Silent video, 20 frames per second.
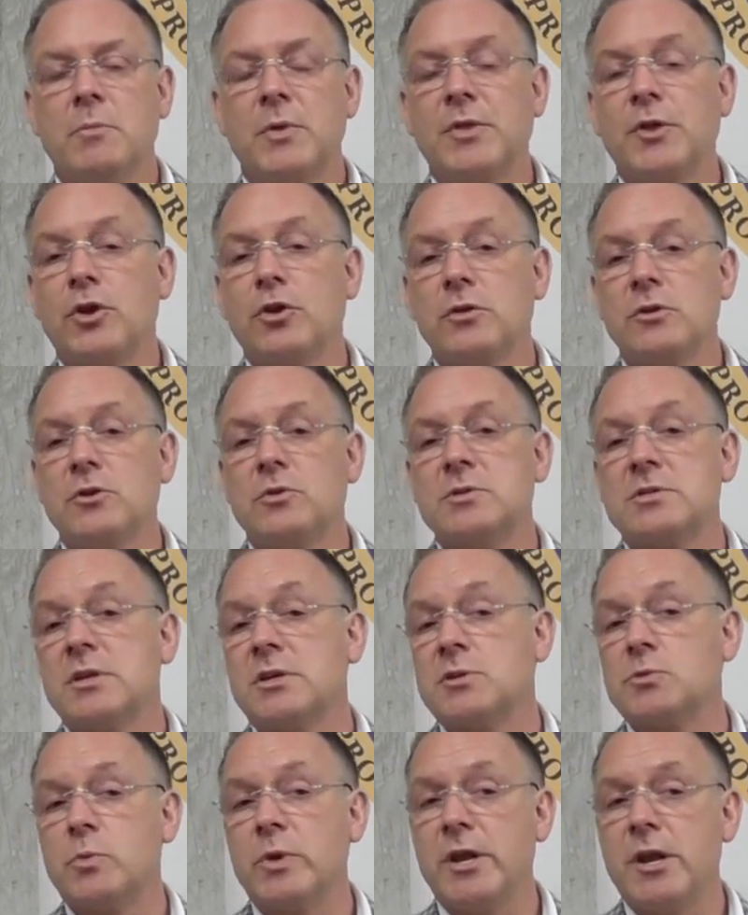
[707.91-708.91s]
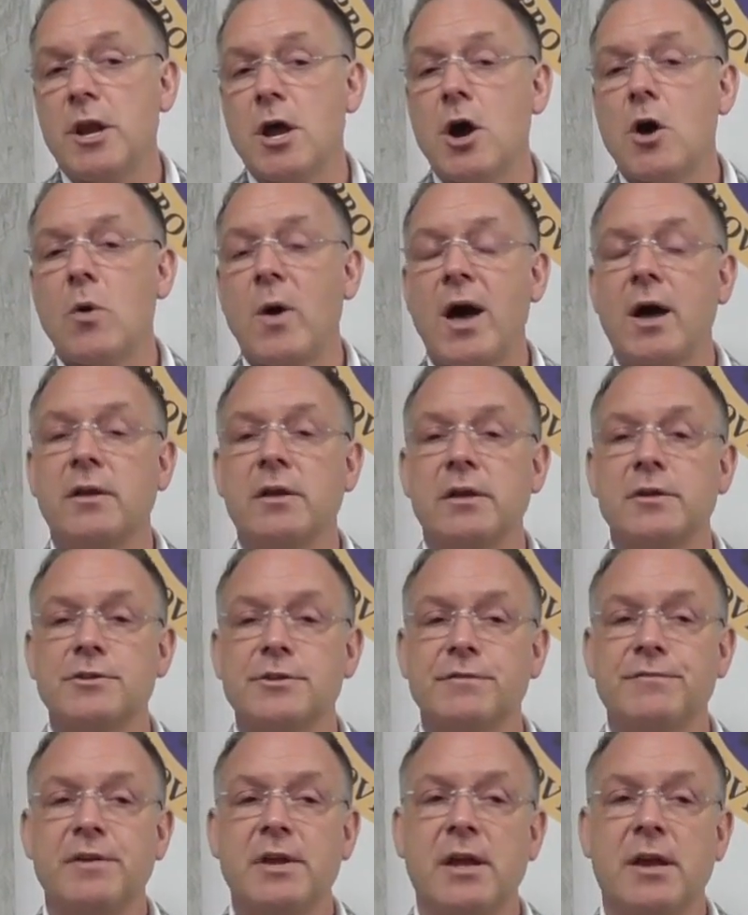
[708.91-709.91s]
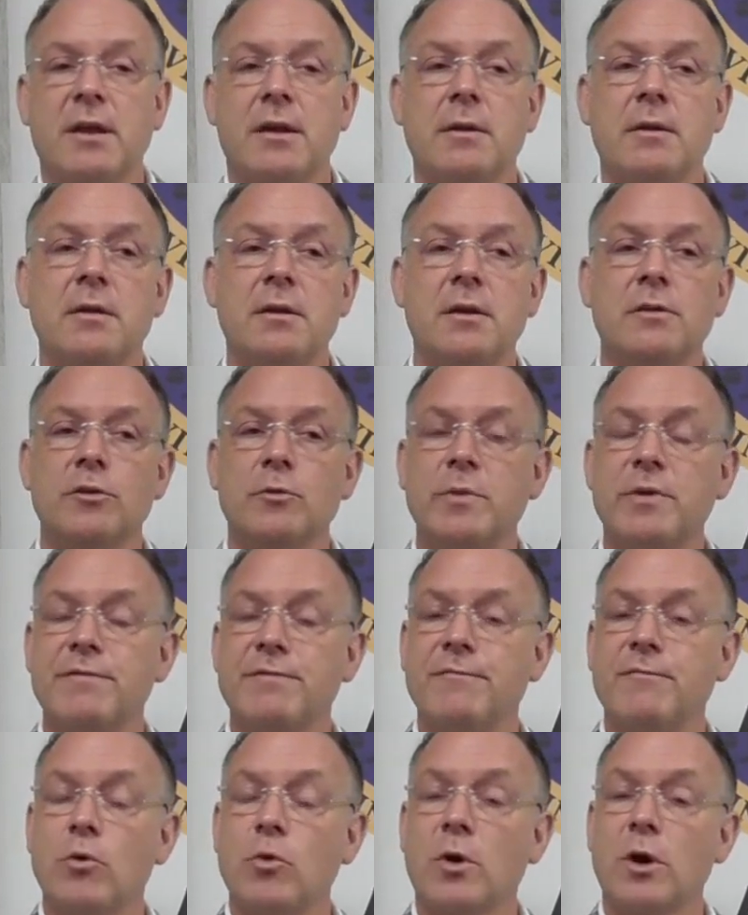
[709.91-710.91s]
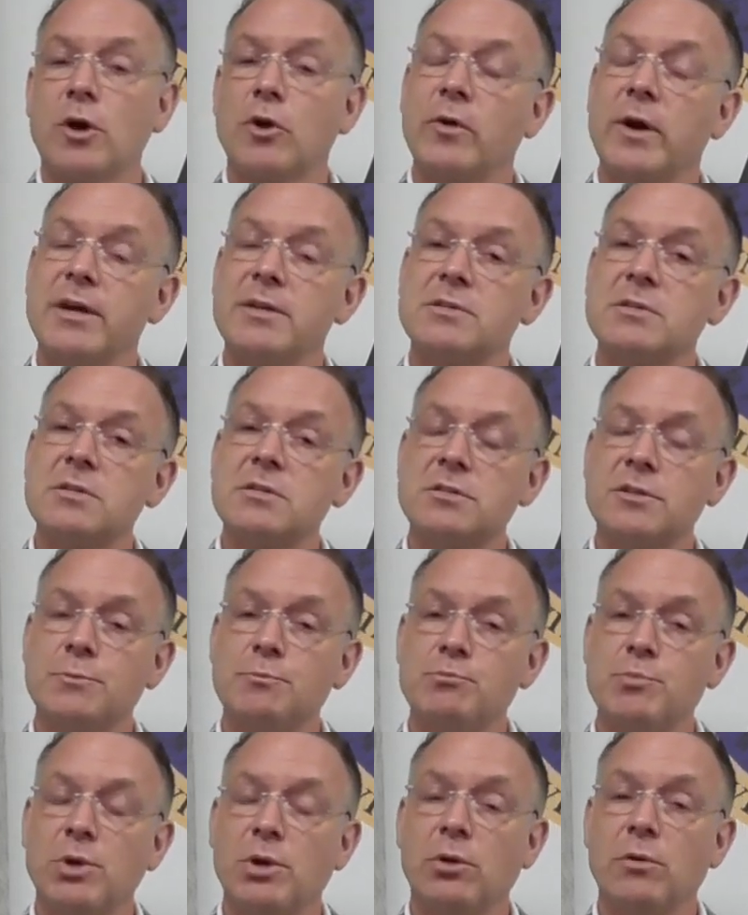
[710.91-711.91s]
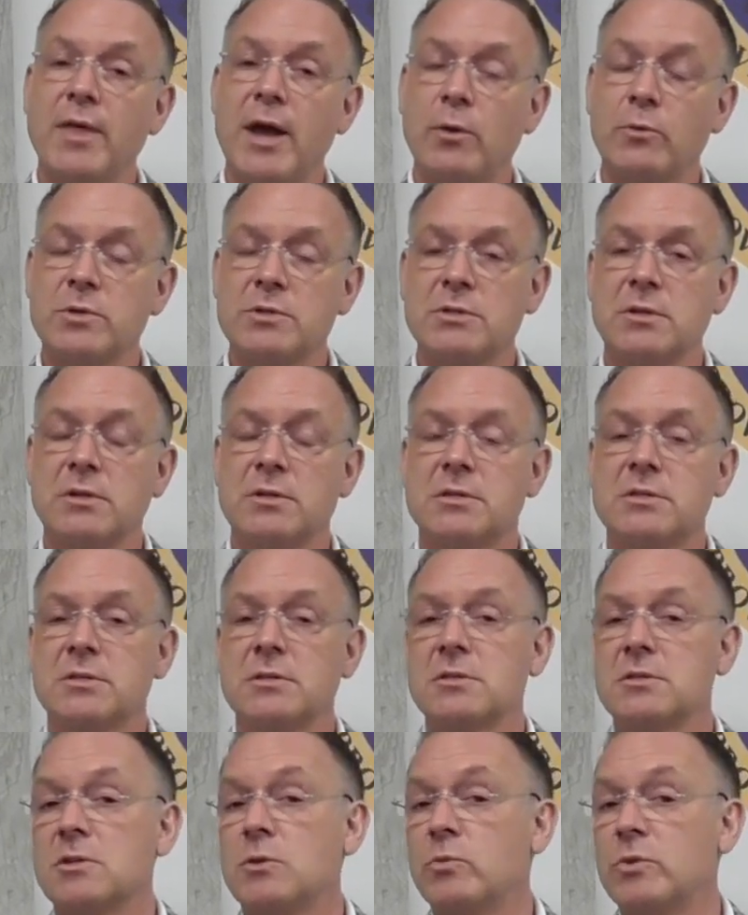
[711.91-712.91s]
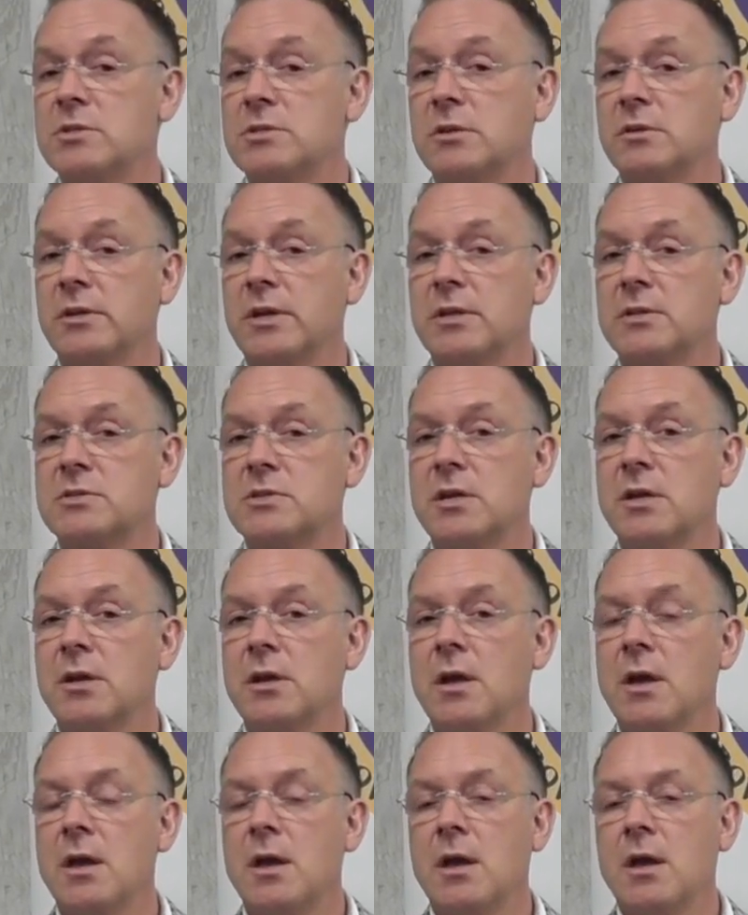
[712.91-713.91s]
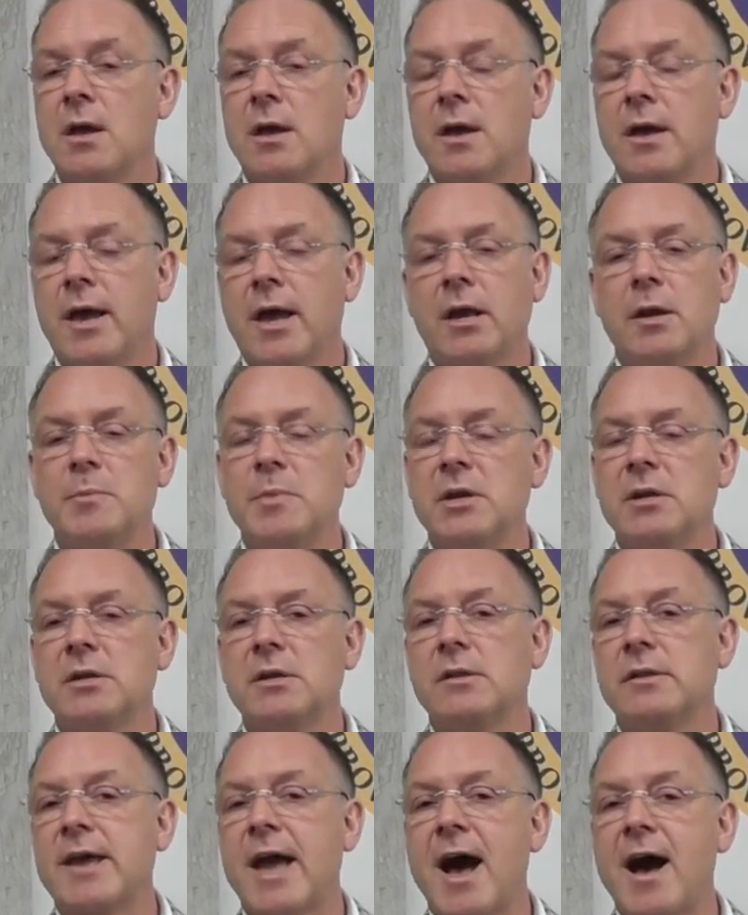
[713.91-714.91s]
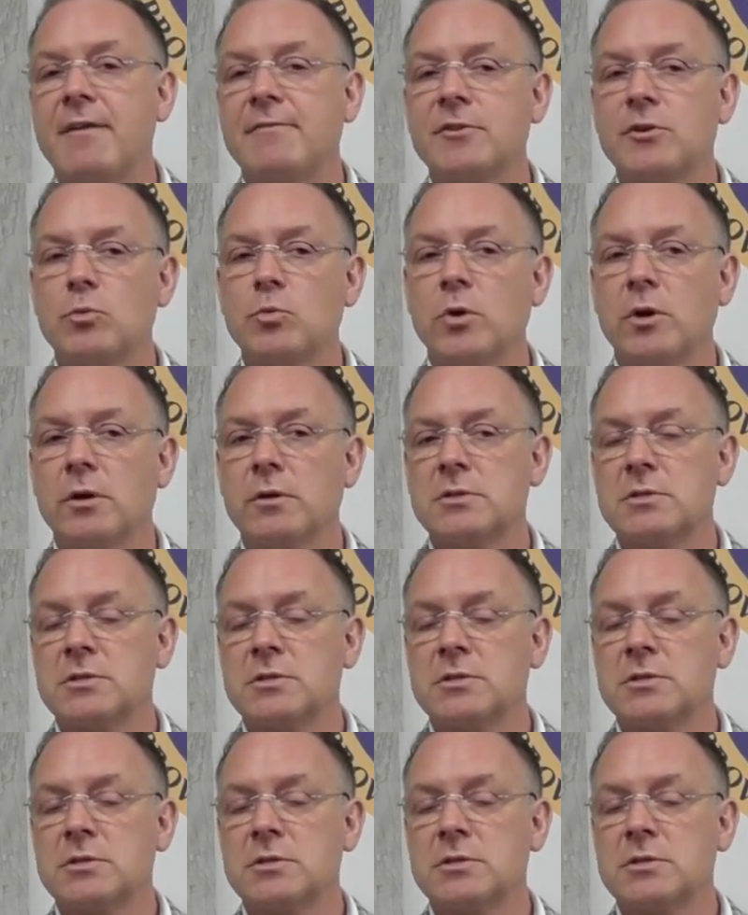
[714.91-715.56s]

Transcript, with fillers: But the good news is we know how to intervene either before a crisis to build that resistance and resiliency and immediately after